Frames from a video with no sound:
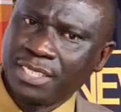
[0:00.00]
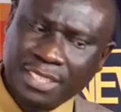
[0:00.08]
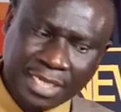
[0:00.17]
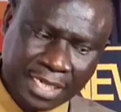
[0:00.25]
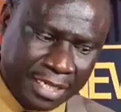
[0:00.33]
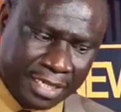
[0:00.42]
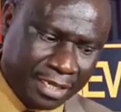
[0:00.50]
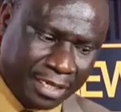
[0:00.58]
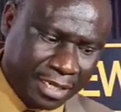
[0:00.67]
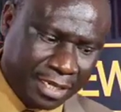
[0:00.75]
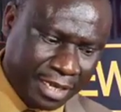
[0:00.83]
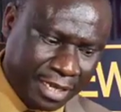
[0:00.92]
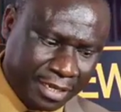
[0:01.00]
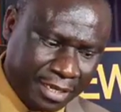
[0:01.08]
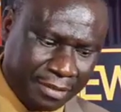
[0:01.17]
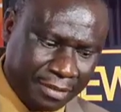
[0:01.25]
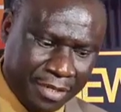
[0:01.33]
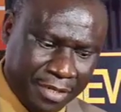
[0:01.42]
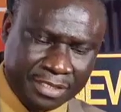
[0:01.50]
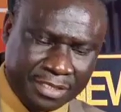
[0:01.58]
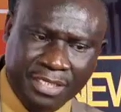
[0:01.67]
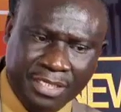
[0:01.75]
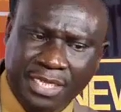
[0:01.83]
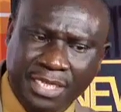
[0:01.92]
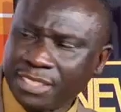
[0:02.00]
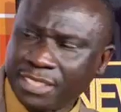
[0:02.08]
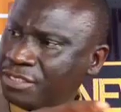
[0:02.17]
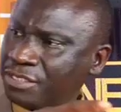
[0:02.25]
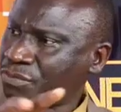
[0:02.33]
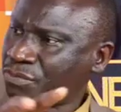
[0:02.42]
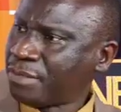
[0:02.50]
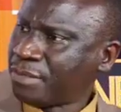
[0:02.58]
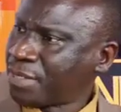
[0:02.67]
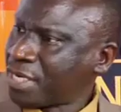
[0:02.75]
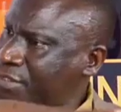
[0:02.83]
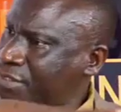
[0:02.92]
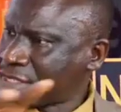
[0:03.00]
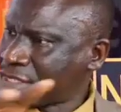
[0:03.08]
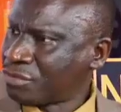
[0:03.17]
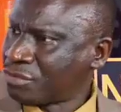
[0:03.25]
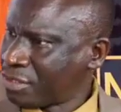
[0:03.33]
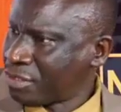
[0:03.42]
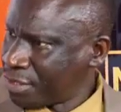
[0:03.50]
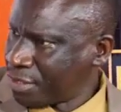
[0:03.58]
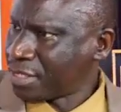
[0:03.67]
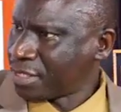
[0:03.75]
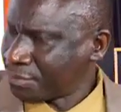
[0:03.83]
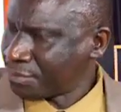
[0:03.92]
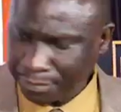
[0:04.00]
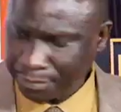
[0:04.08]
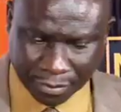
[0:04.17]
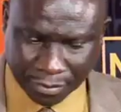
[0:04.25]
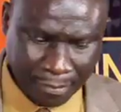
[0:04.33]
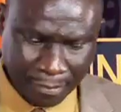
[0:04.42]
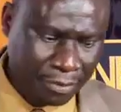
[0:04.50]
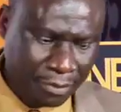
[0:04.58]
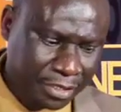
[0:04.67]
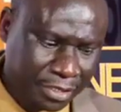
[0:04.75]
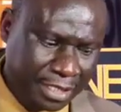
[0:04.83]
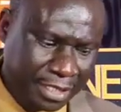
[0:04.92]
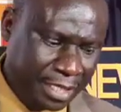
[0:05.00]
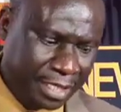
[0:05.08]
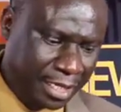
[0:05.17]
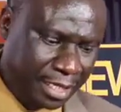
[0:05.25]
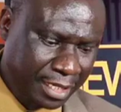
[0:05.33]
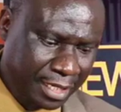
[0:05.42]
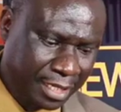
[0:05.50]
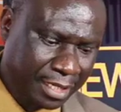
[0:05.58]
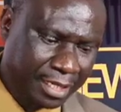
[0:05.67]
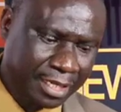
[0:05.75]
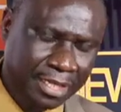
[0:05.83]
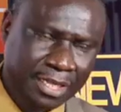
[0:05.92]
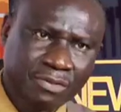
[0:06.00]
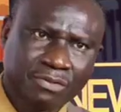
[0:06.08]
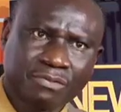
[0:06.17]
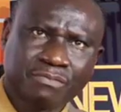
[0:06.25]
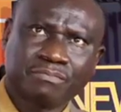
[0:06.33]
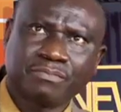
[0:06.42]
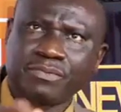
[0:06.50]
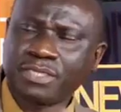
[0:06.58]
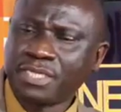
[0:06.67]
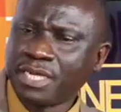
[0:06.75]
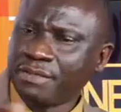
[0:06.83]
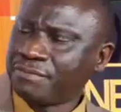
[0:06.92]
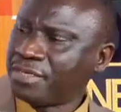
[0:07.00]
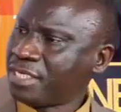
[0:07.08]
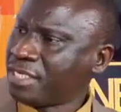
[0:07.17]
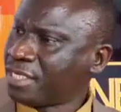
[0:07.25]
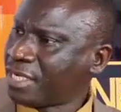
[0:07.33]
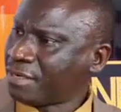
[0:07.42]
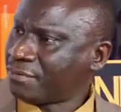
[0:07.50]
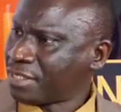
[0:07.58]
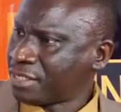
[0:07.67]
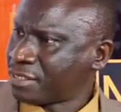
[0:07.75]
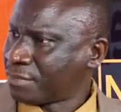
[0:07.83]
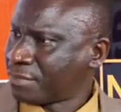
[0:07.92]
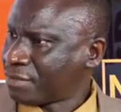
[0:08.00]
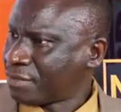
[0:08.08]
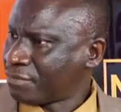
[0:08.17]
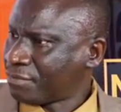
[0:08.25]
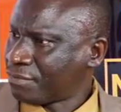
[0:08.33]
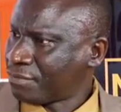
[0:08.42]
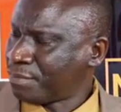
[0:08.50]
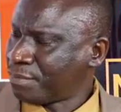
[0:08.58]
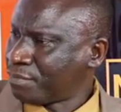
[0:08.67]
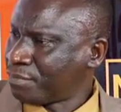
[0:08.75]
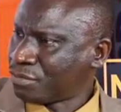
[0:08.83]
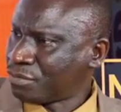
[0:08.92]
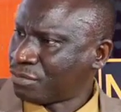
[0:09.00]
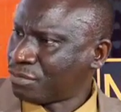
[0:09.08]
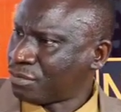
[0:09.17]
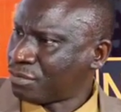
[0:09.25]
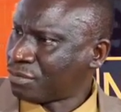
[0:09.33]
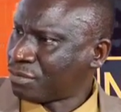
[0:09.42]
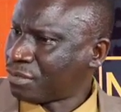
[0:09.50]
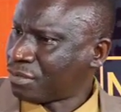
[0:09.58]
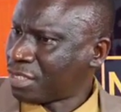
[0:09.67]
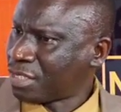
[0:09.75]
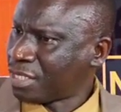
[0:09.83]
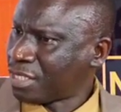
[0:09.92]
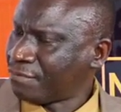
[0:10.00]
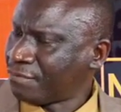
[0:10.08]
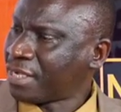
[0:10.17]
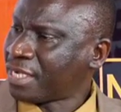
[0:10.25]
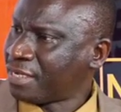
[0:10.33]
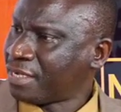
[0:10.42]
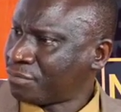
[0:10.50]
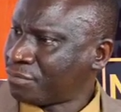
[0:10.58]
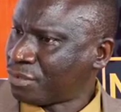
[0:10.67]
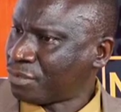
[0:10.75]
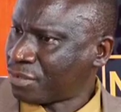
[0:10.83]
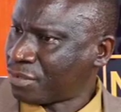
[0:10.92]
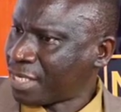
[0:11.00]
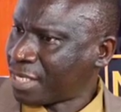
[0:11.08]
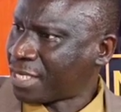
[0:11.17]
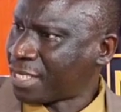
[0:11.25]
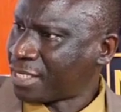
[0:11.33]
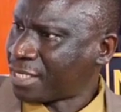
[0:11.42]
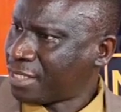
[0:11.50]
Trade, they are the ministry that deals with the private sector, the business people. We said, Trade, now draft the advertisement for people to invite them to tender,